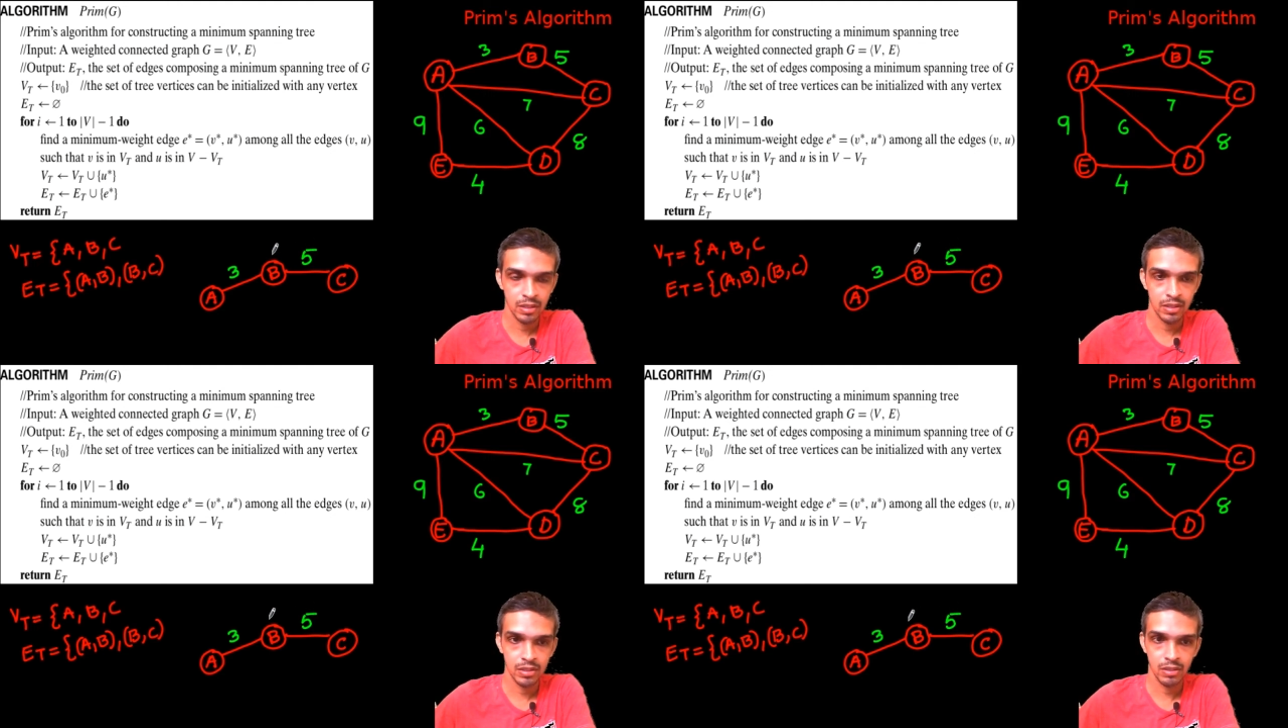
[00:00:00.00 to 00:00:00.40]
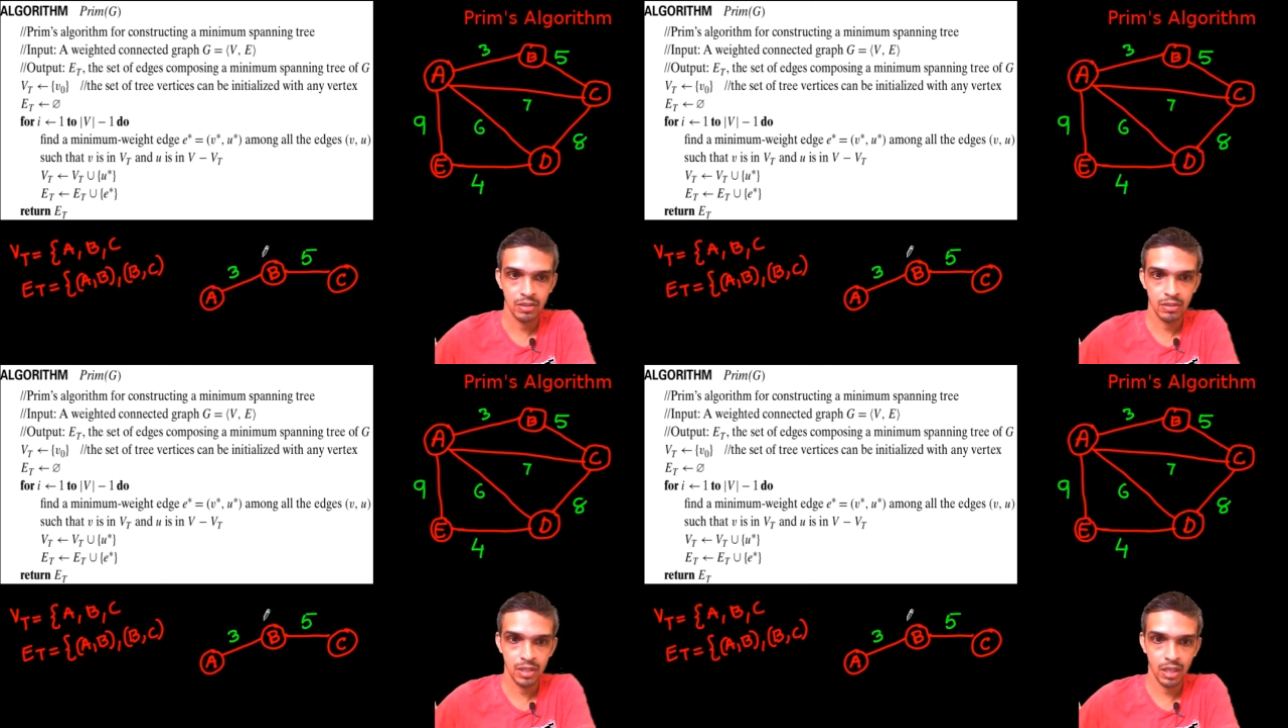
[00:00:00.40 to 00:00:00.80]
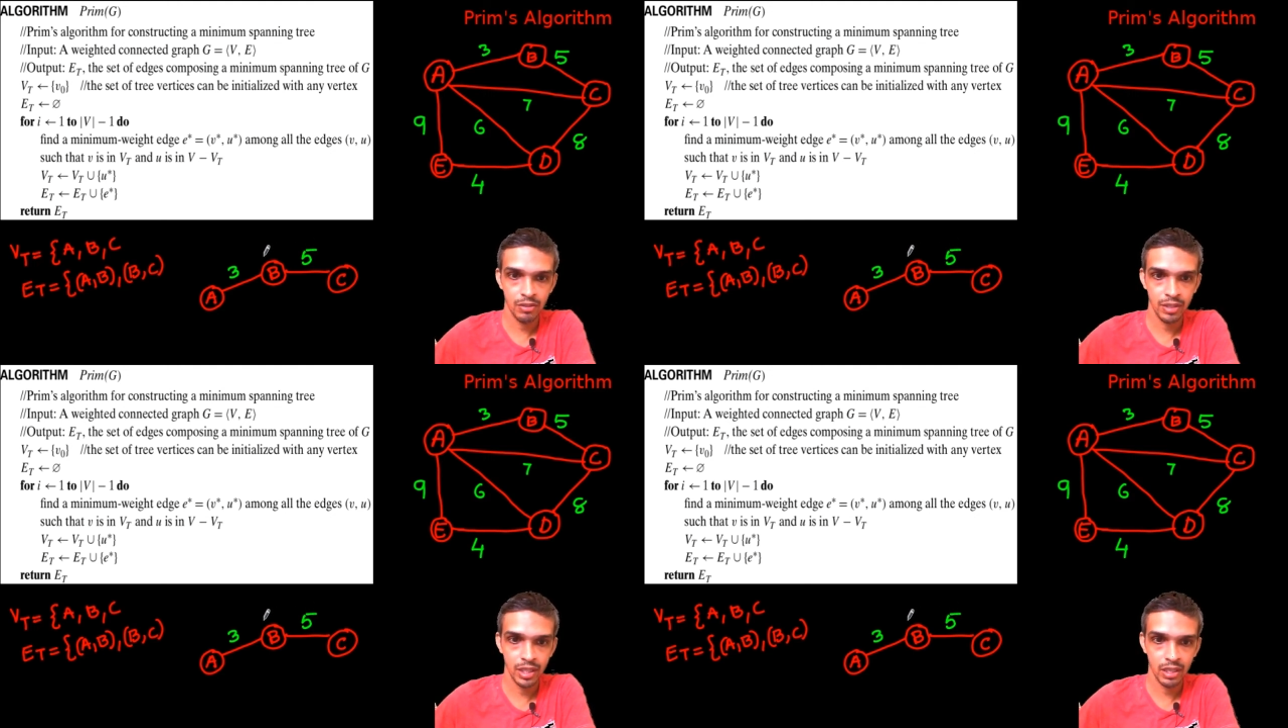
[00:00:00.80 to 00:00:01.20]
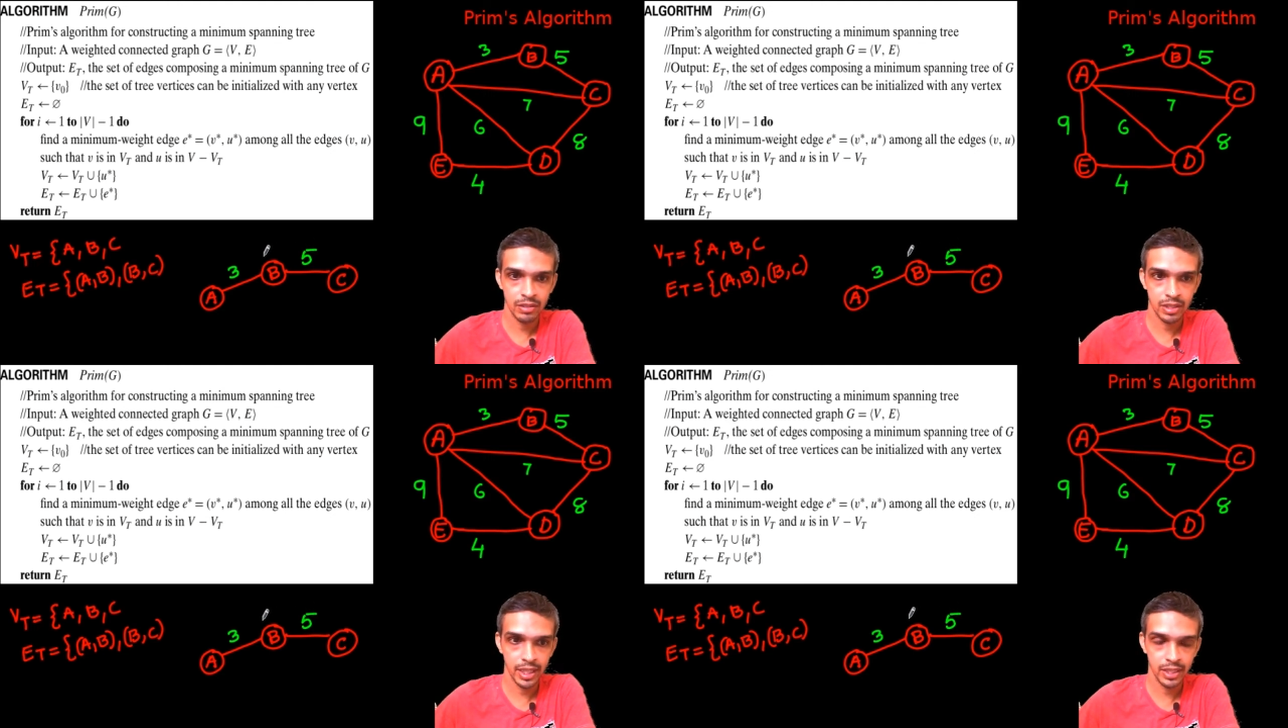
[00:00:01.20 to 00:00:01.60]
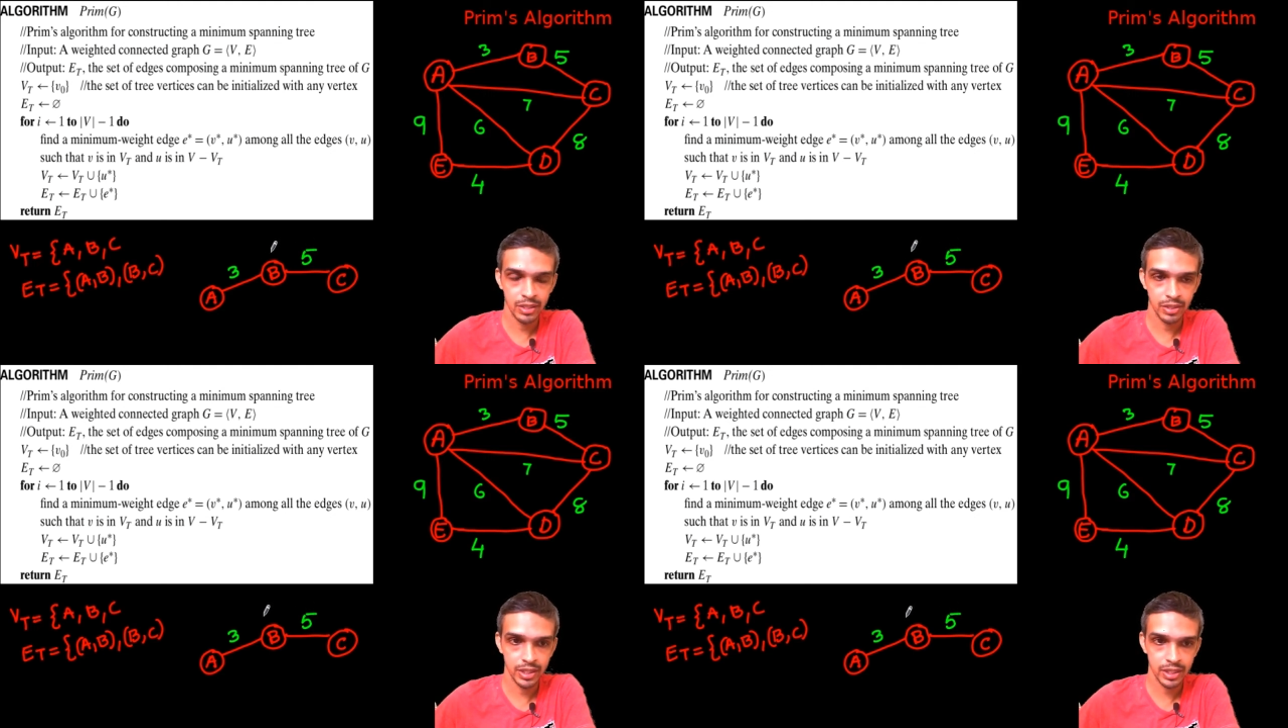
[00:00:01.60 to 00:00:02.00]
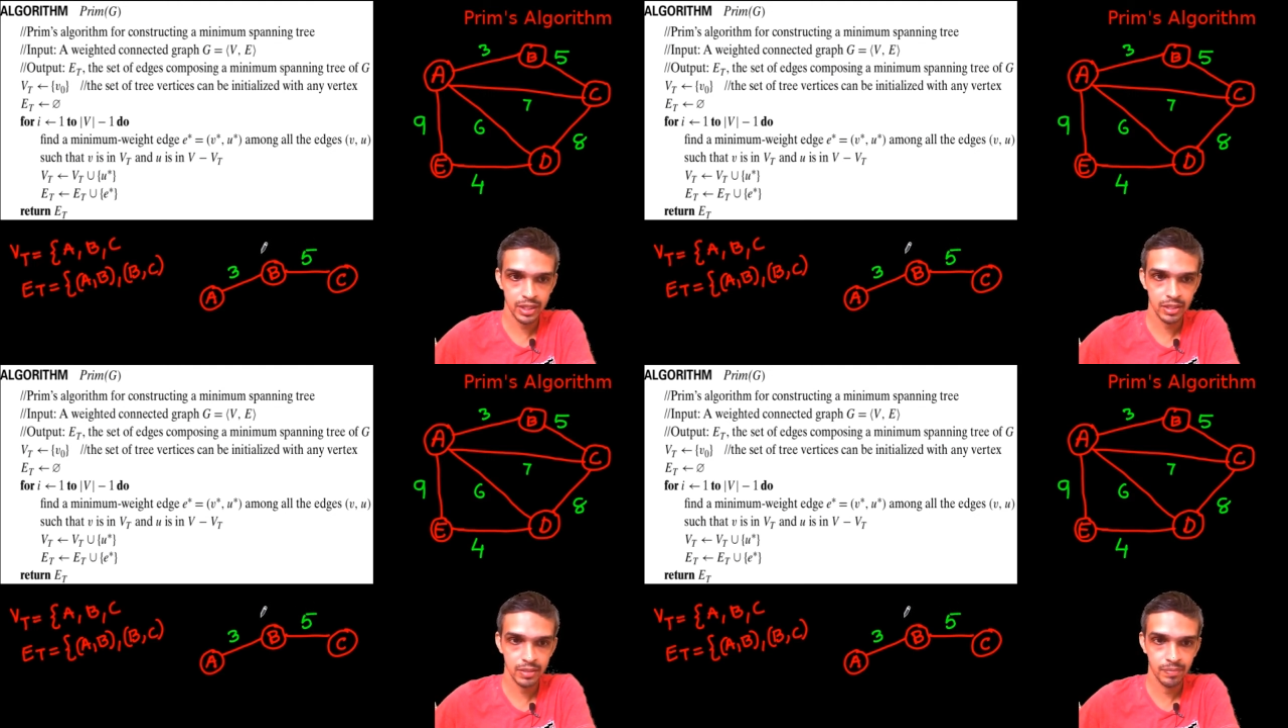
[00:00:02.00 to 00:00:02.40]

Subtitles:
So now we have 3 choices.